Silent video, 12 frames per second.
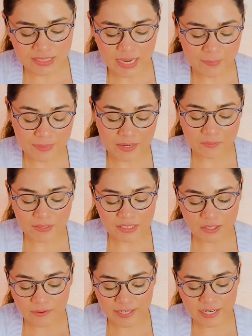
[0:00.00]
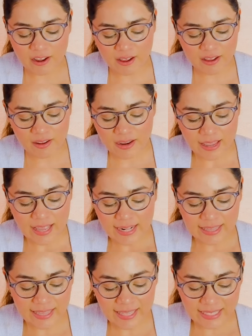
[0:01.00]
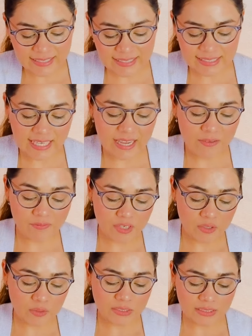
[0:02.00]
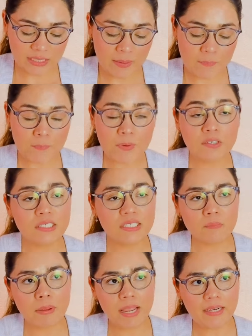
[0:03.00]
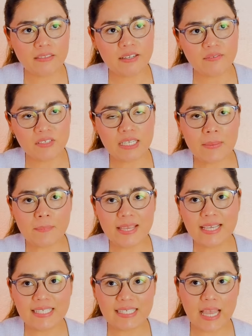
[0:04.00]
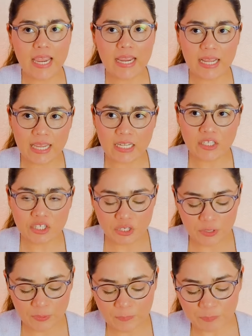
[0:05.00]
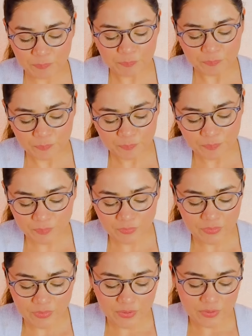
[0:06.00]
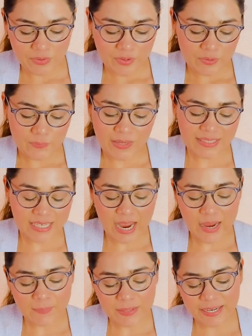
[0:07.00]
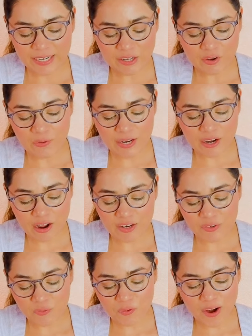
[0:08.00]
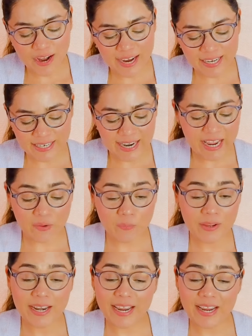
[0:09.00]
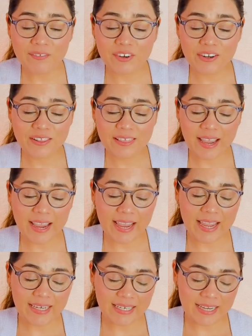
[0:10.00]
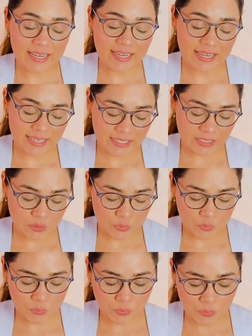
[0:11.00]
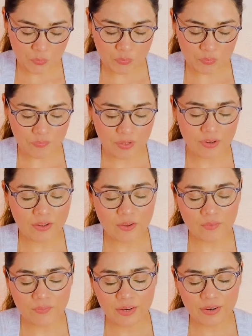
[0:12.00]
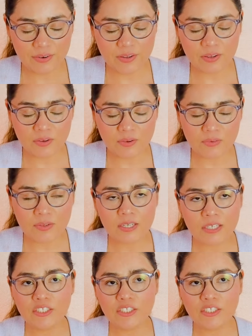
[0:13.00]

What's happening? What's going on? Let's give you some perspective, some insight into what's happening and going on right now, whenever that is. Whew, Virgo, Virgo.